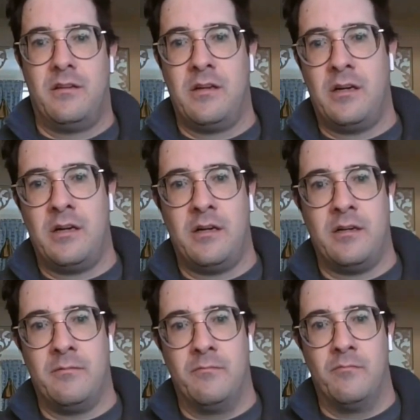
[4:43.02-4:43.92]

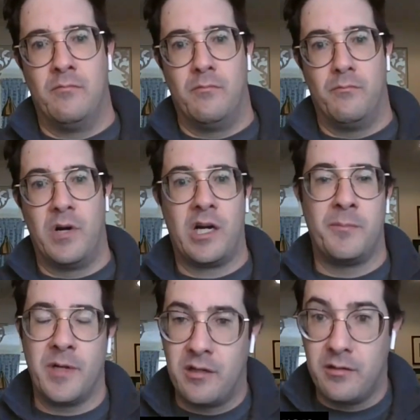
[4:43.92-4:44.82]

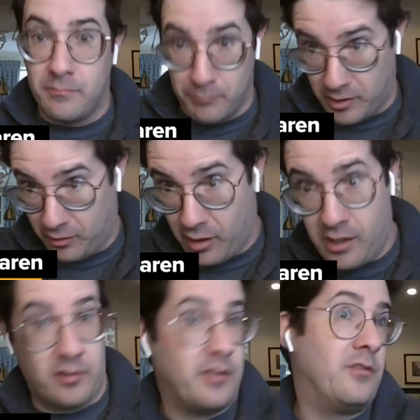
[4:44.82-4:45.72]
Marc
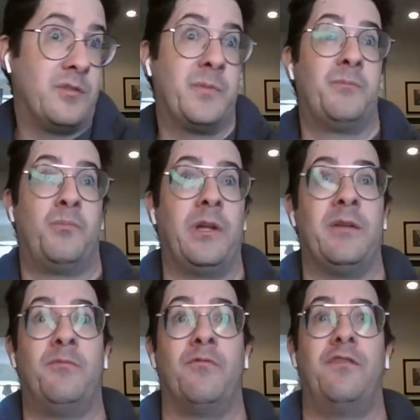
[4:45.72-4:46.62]
McLaughlin, who's
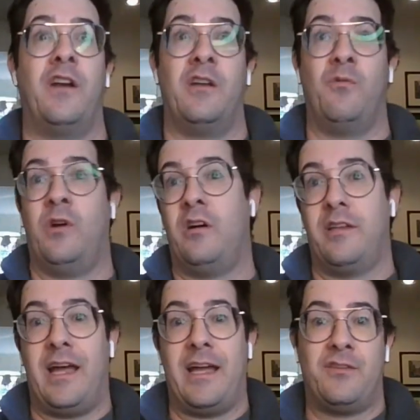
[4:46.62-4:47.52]
played very
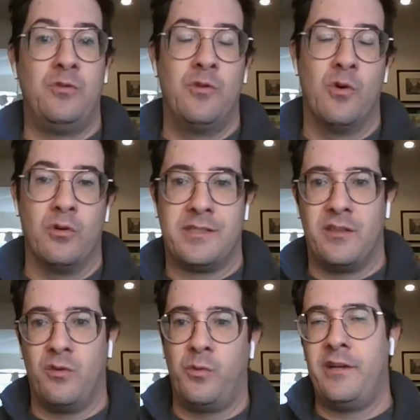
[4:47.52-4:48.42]
well and had two goals
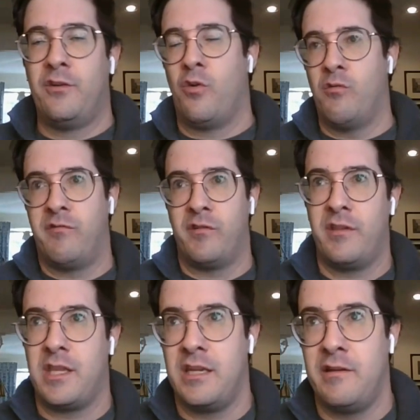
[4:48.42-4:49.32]
in the win
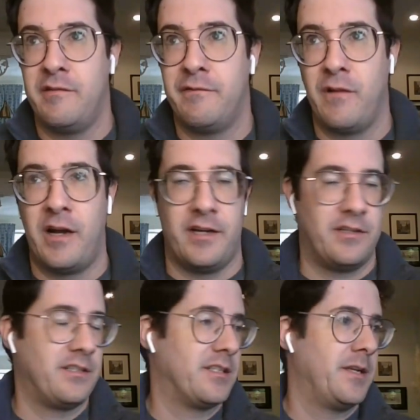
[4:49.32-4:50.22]
over the
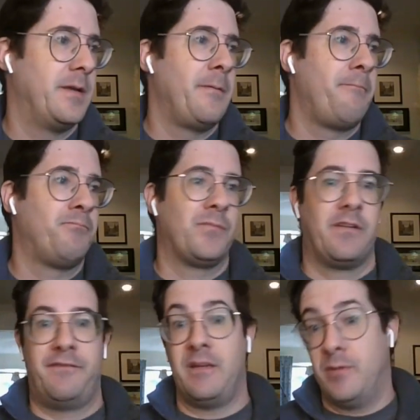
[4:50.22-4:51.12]
Flyers.
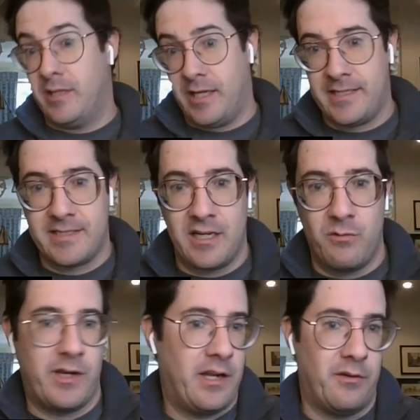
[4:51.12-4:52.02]
Fabian
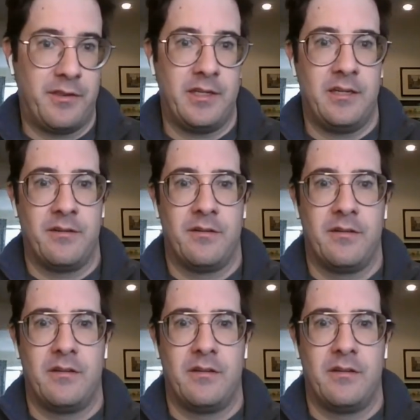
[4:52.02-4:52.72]
Lysell when healthy.